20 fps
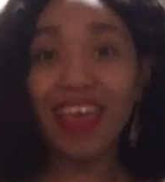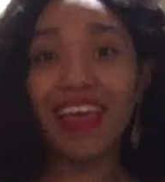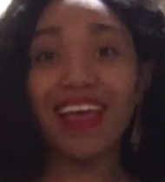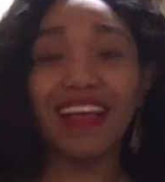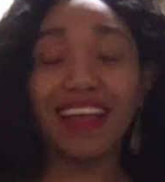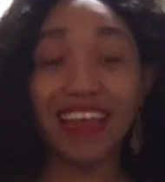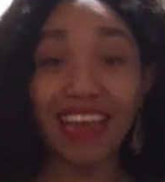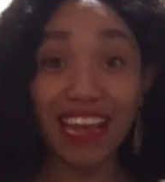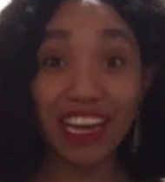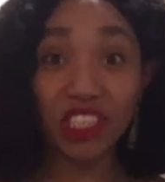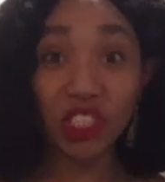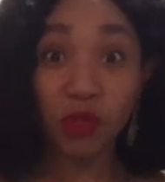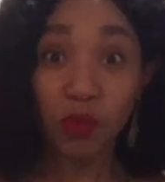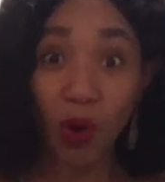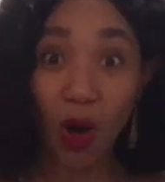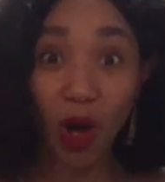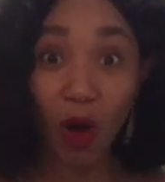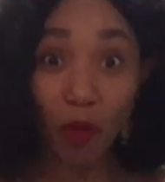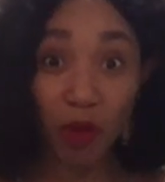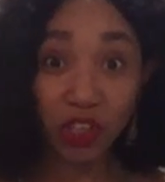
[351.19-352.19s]
Yeah, she would
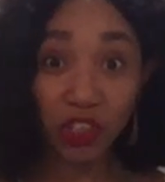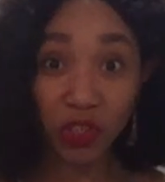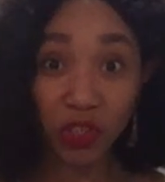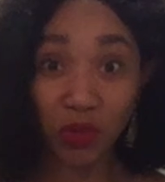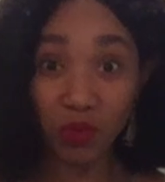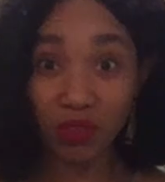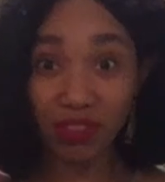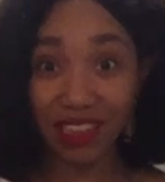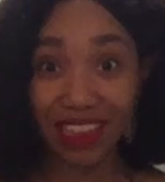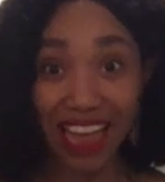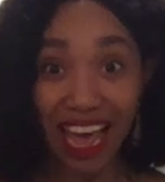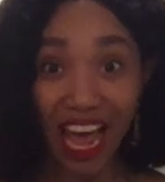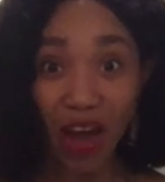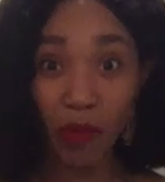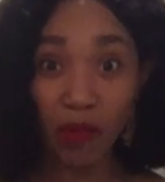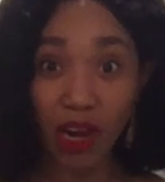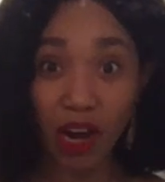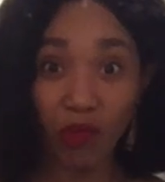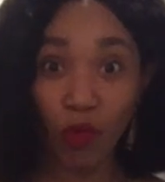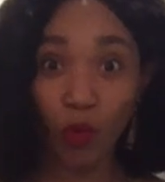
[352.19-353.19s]
always use that
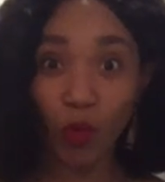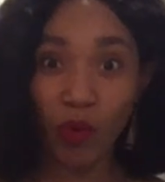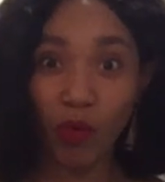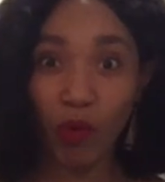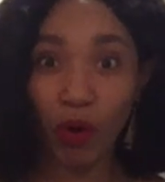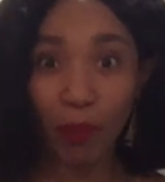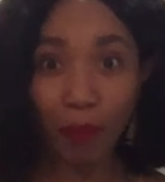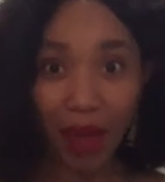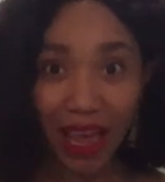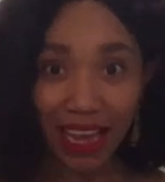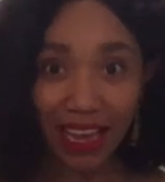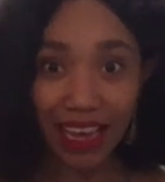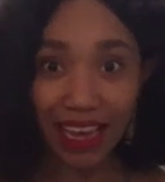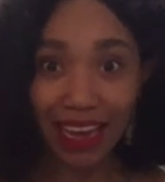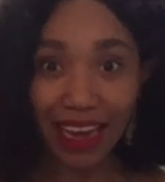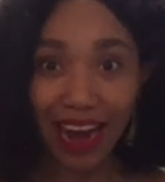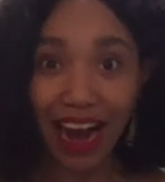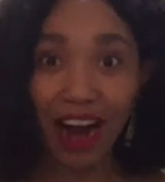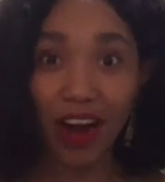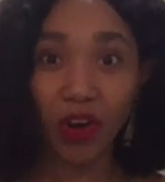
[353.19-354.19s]
whenever we were making
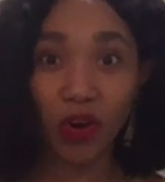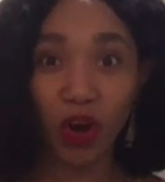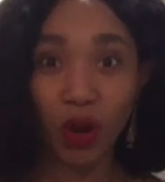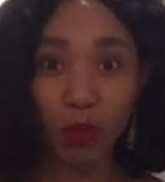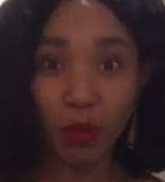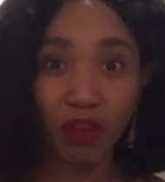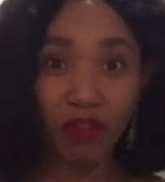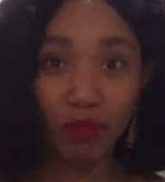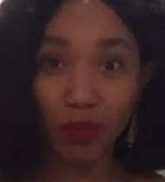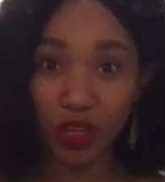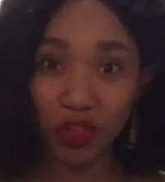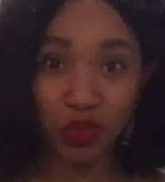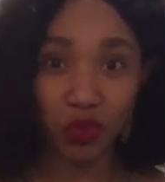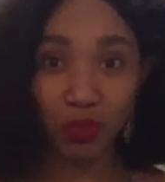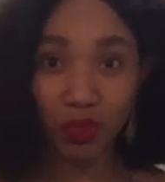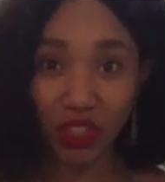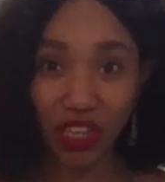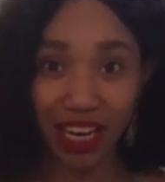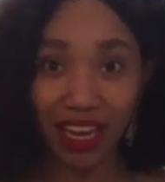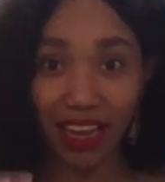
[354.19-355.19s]
our cream of mushroom
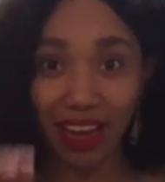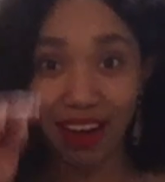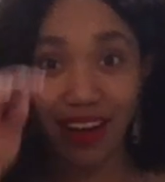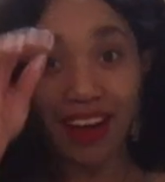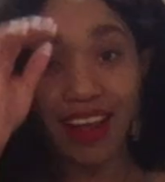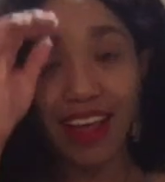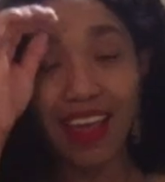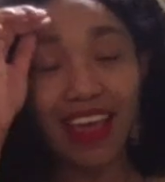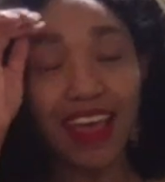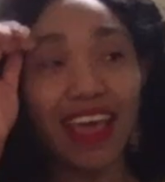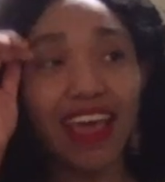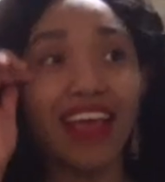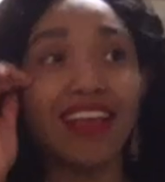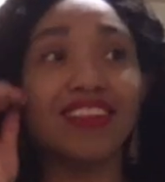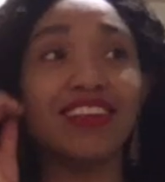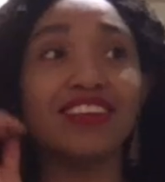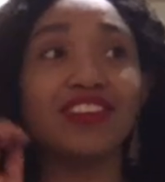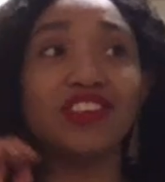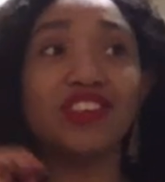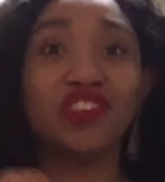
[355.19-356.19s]
chicken. And
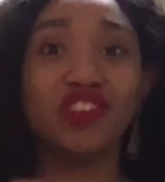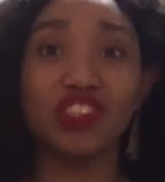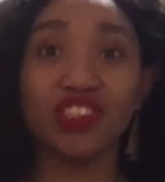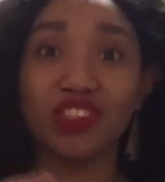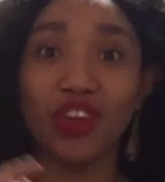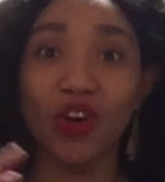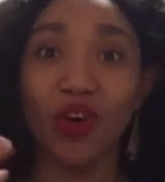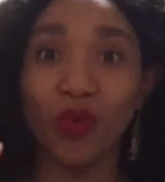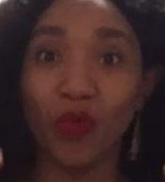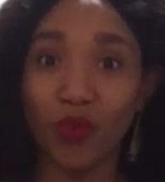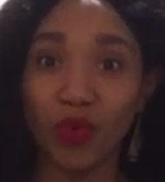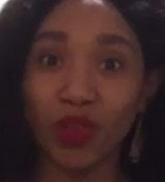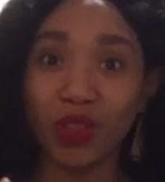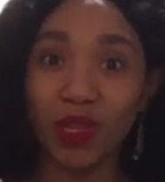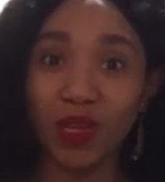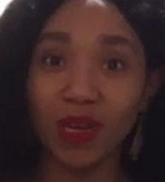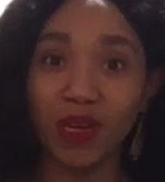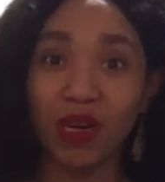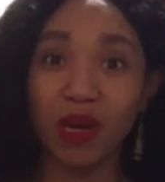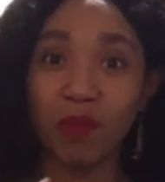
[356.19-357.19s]
this is just a really
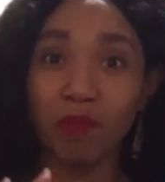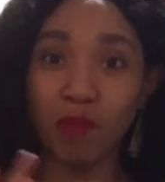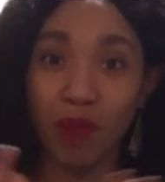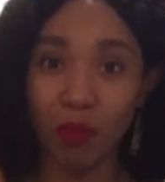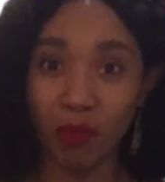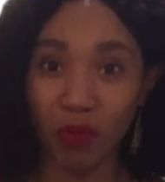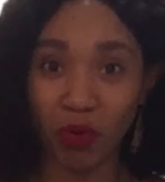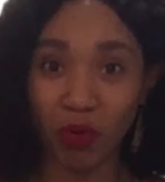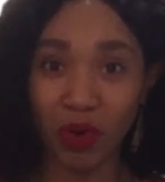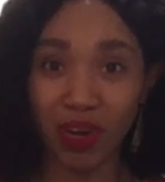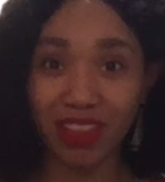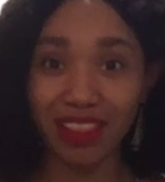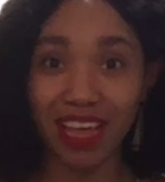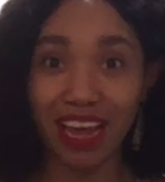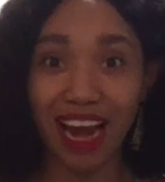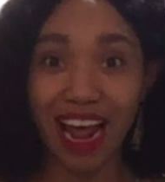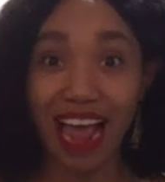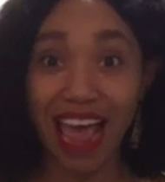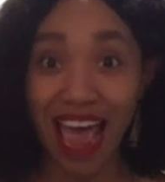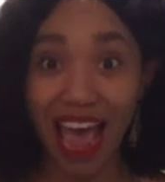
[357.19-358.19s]
good memory that
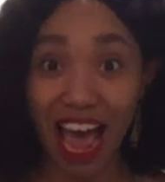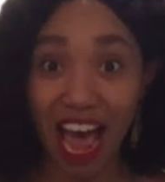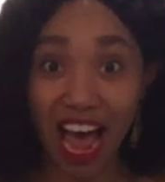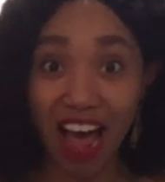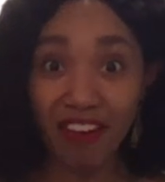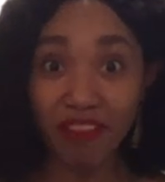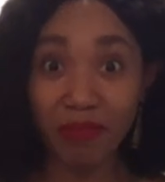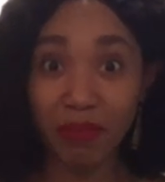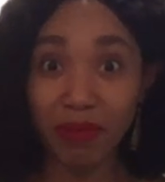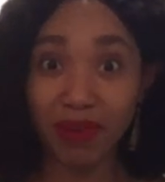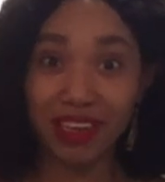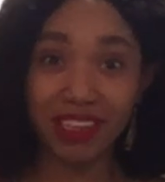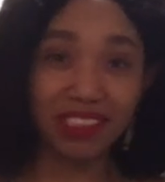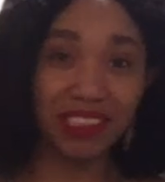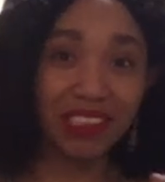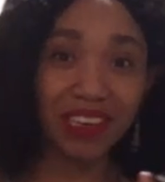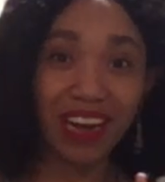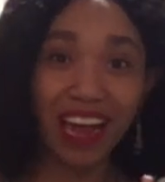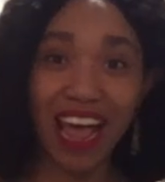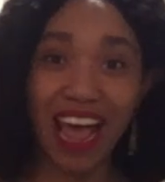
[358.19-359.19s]
I have, but it's
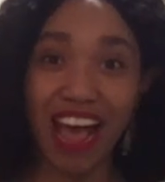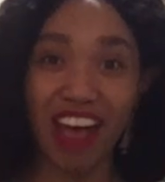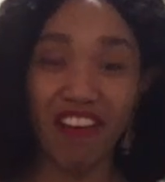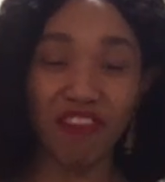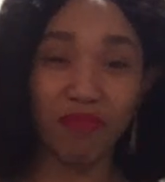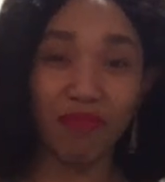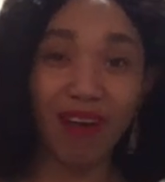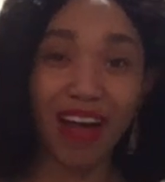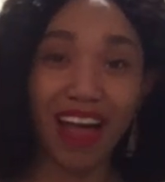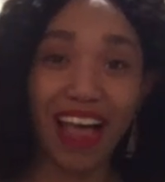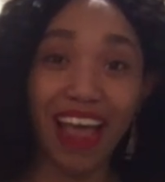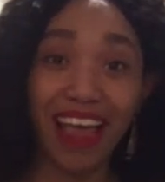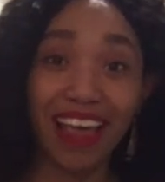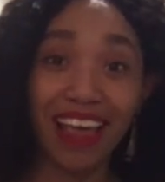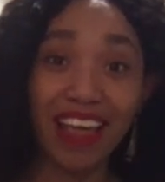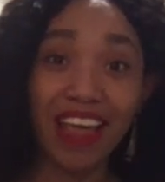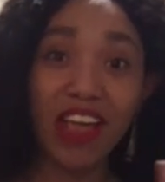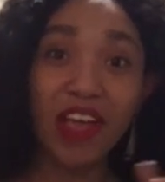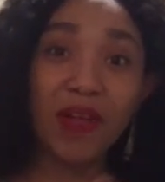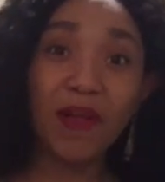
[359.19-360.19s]
gonna have my
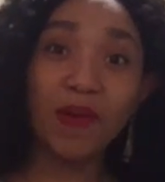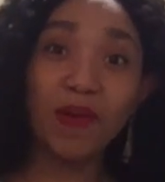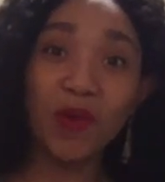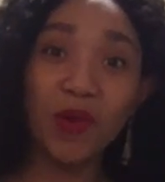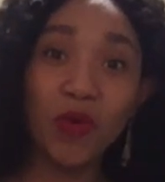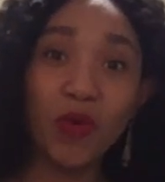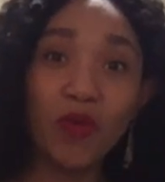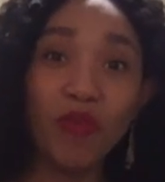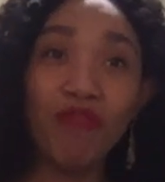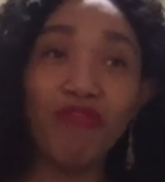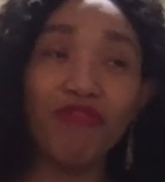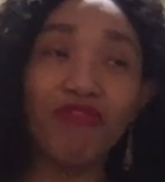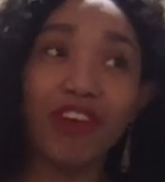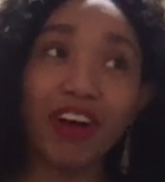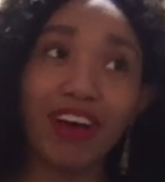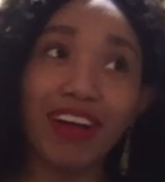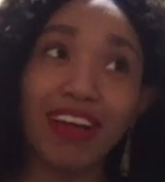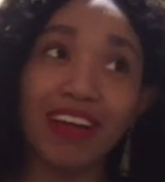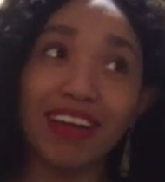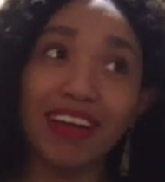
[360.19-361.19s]
new
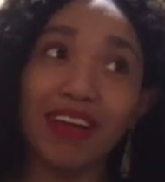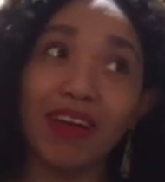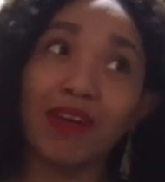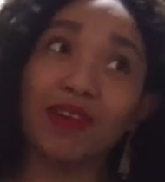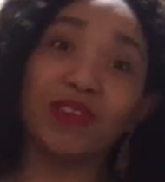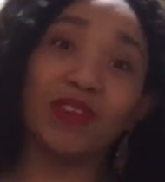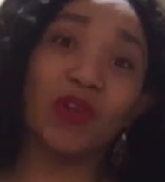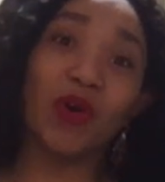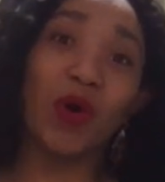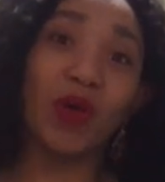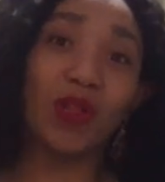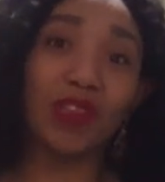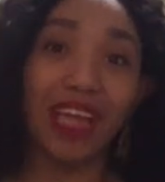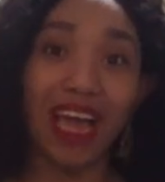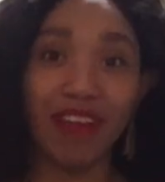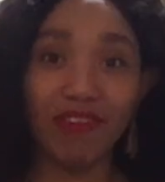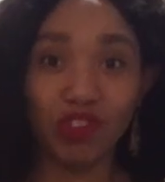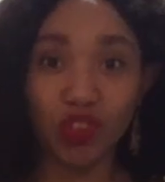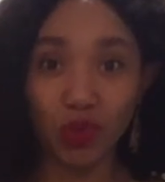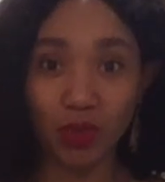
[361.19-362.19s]
fun adult
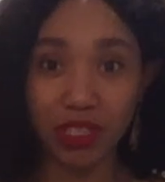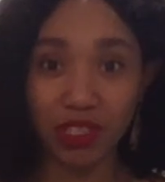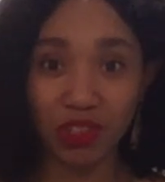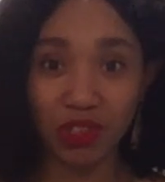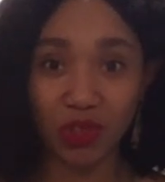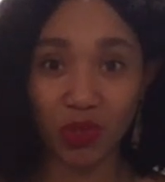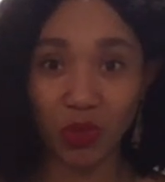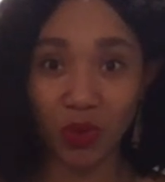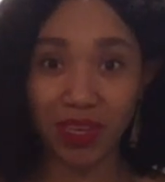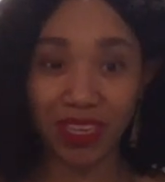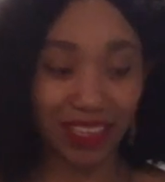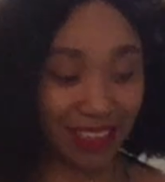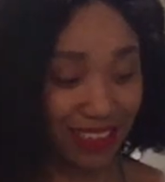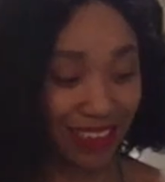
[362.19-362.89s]
life twist to it.